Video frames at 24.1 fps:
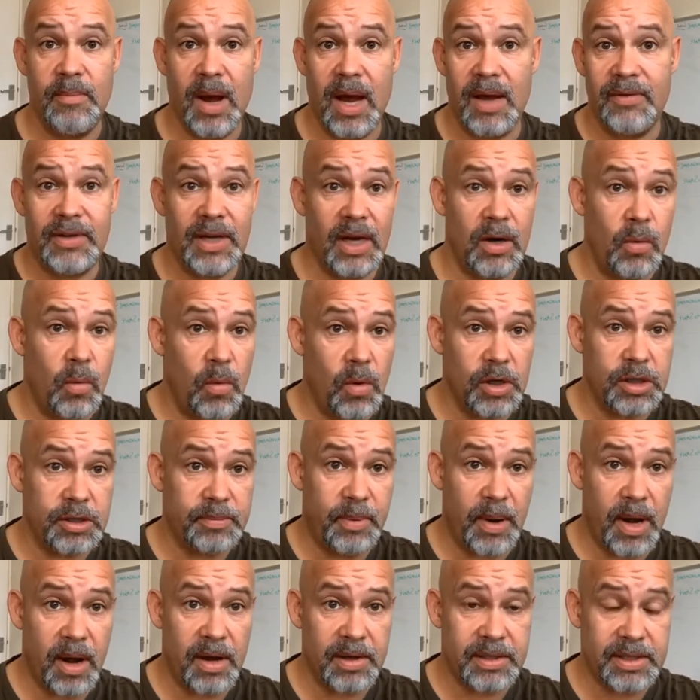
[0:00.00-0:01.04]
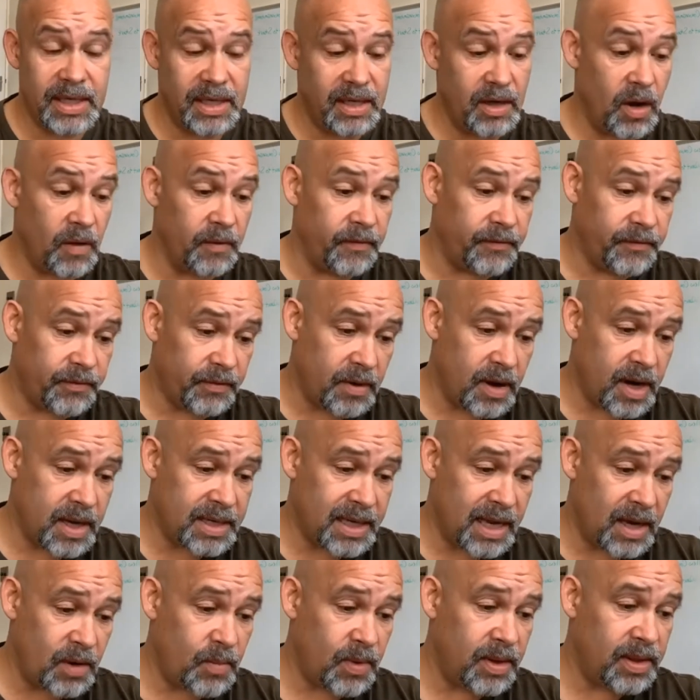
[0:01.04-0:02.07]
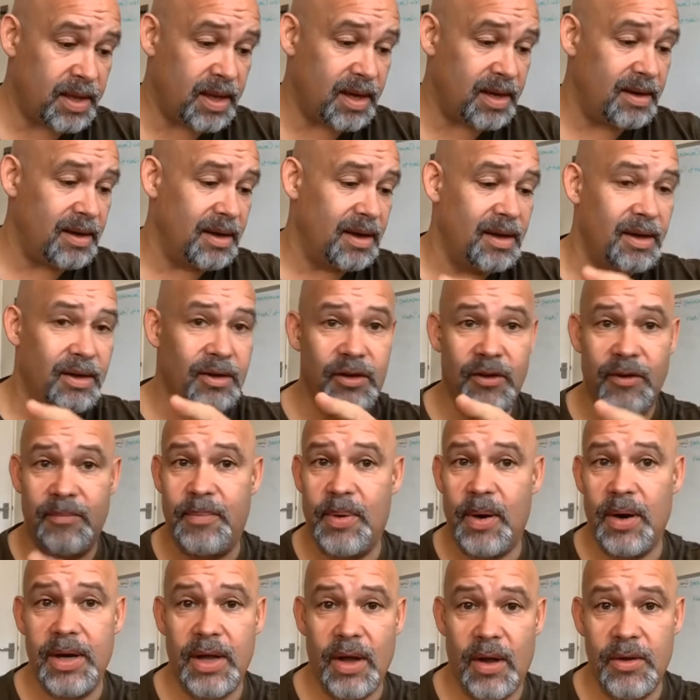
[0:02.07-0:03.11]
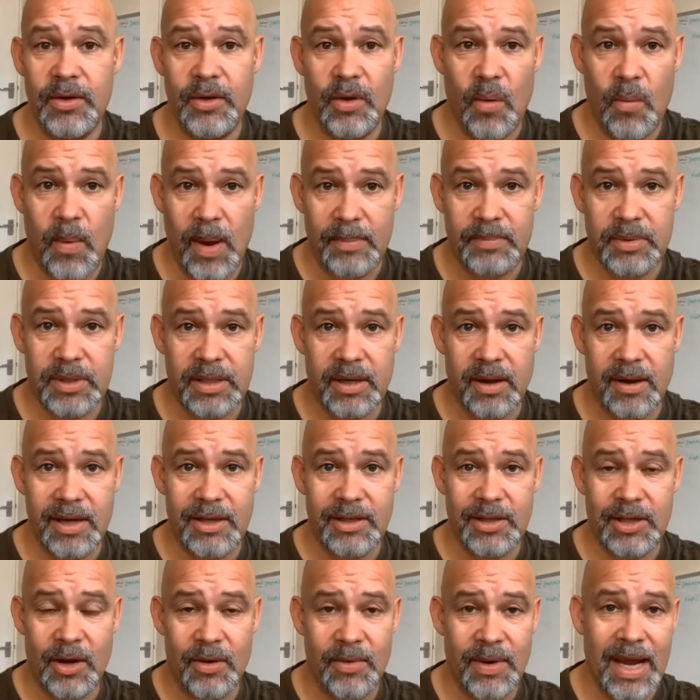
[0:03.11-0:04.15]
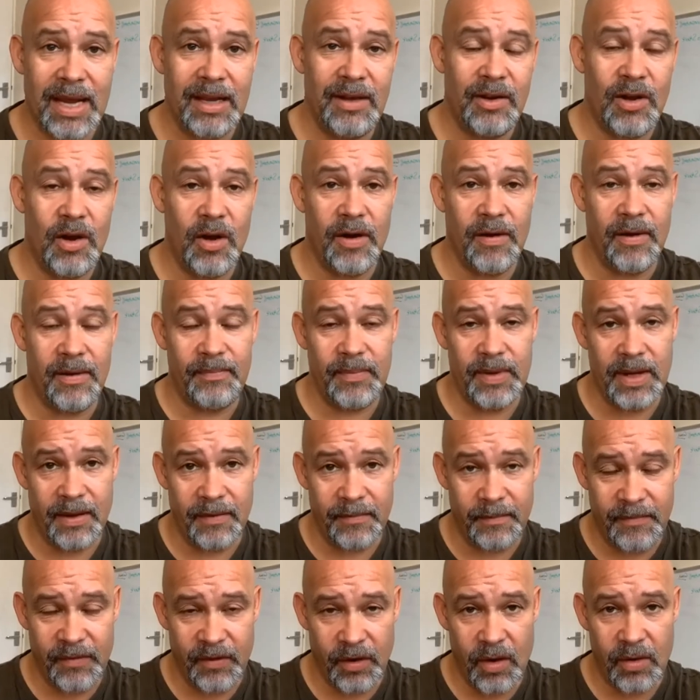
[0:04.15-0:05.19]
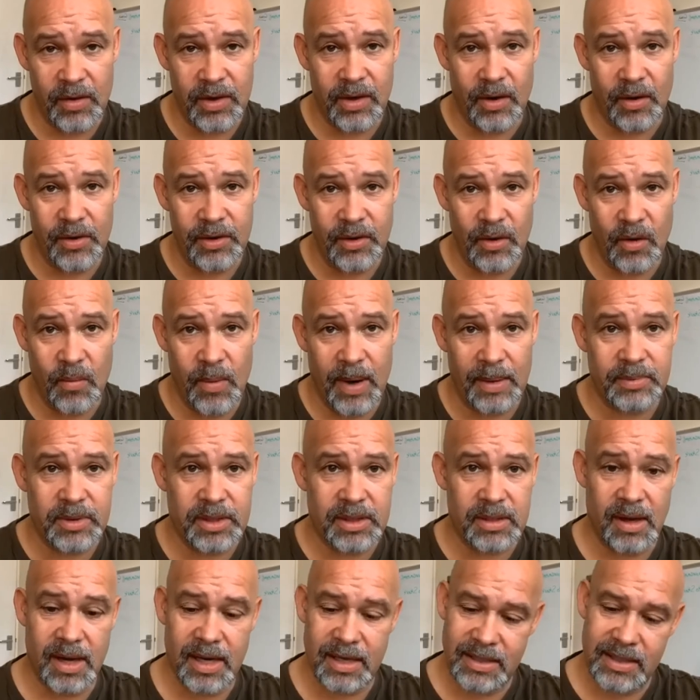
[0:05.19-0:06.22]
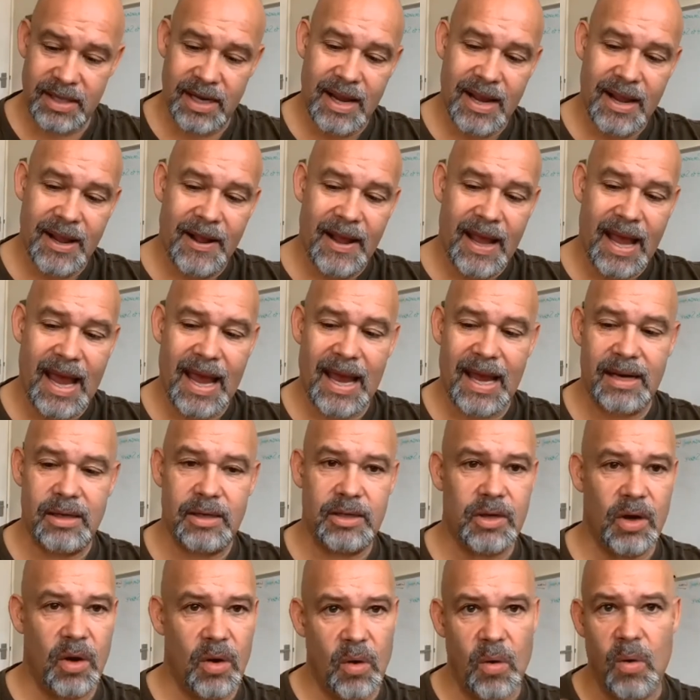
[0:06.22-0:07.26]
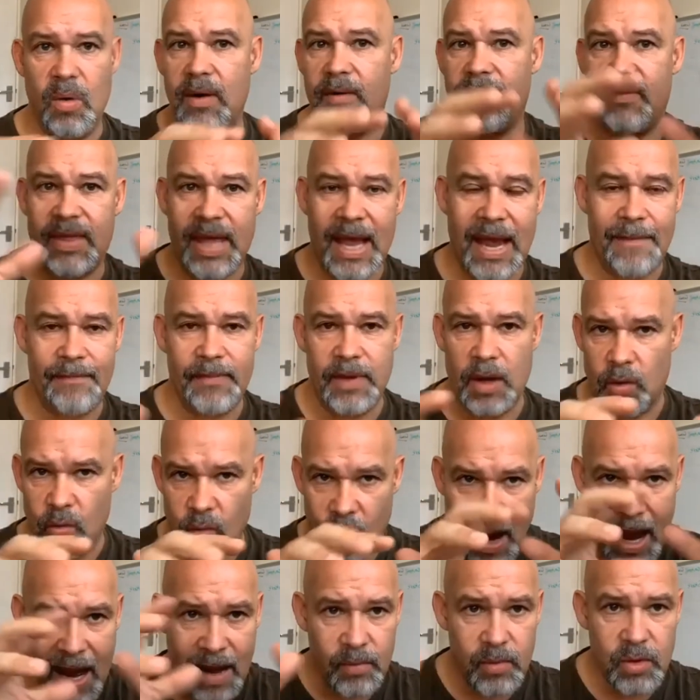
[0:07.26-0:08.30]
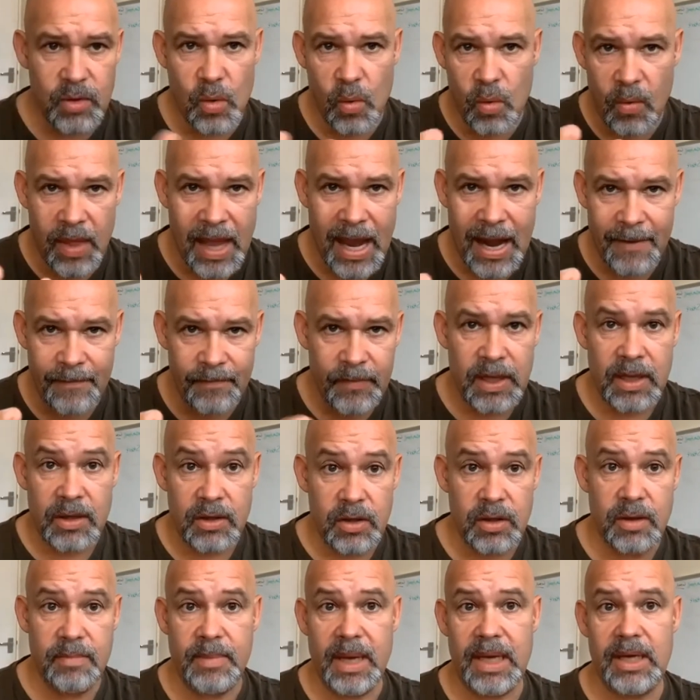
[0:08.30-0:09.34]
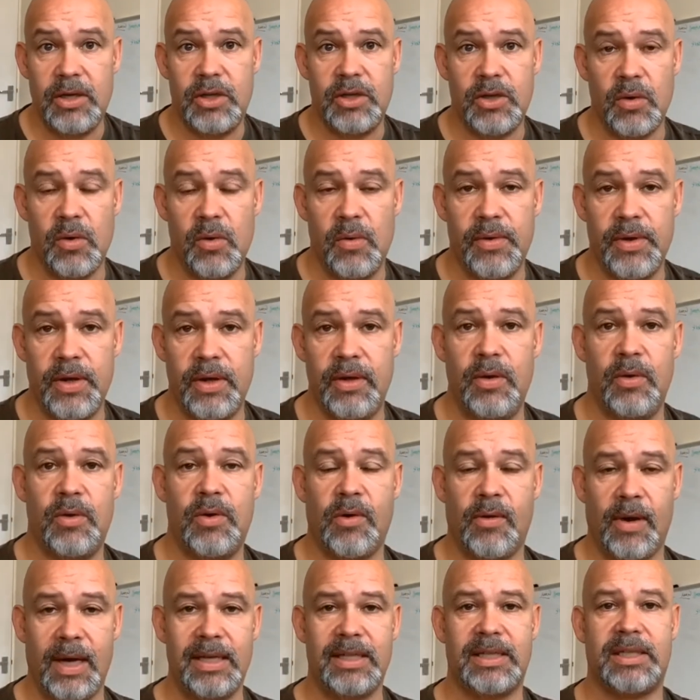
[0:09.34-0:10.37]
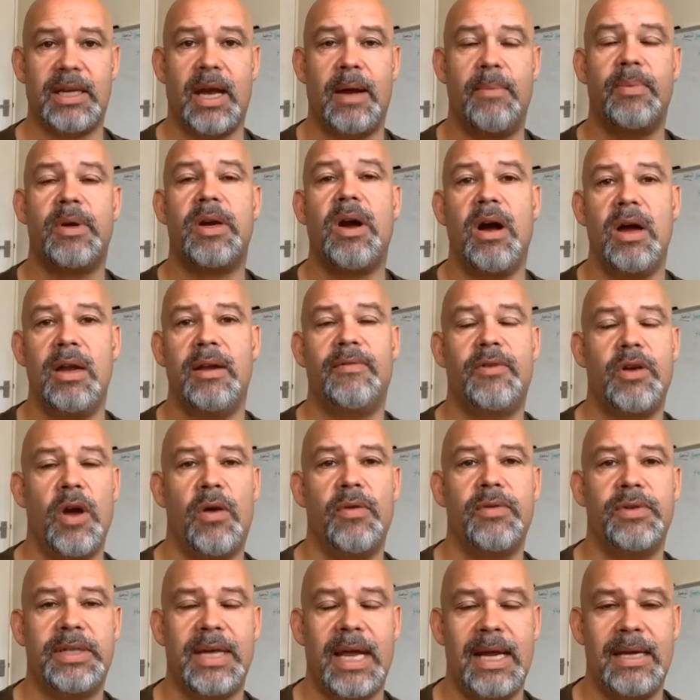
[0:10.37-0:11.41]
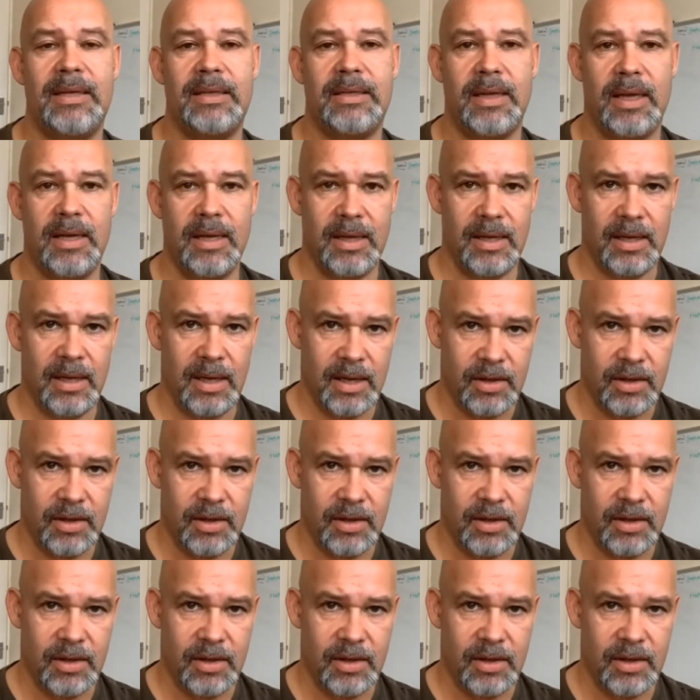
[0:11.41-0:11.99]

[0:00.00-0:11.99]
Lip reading: You might have done a watch party on Friday with it. You put it on your website. So now you've got a vlog on your website. And all of that, around all that, you make sure that you create some kind of content